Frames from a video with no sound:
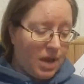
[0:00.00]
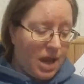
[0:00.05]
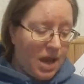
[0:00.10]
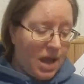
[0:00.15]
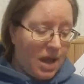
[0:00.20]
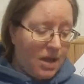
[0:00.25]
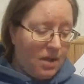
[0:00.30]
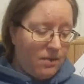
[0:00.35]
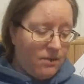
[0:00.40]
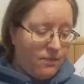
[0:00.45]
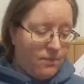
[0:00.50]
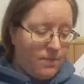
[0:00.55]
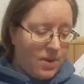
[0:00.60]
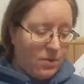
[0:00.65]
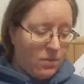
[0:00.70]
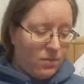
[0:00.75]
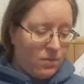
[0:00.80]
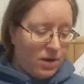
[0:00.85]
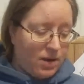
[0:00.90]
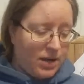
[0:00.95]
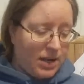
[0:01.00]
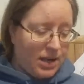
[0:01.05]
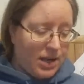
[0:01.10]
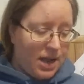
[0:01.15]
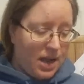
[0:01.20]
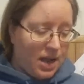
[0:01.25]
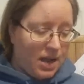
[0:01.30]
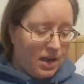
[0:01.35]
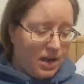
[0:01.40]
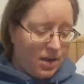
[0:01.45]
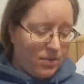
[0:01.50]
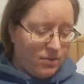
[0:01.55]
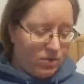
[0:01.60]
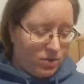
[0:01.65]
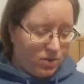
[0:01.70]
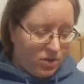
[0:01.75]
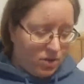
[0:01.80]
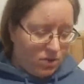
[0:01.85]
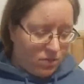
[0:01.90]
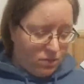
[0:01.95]
I've been working on. I'm
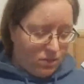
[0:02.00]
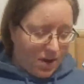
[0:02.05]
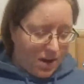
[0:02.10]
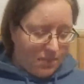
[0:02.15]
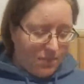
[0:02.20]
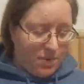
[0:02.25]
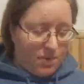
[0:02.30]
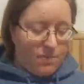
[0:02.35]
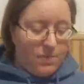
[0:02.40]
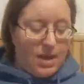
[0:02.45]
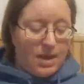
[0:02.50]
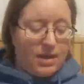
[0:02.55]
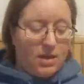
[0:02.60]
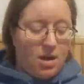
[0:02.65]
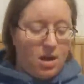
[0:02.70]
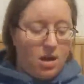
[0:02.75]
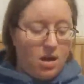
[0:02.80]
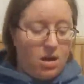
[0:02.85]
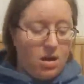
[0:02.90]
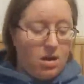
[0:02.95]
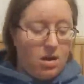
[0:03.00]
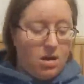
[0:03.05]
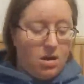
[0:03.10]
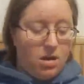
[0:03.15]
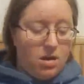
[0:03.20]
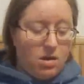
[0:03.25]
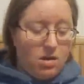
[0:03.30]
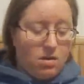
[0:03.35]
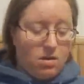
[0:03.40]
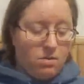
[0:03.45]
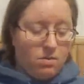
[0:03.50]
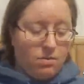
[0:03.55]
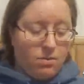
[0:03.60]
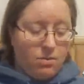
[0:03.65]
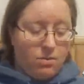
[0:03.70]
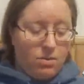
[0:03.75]
just going to wrap it back up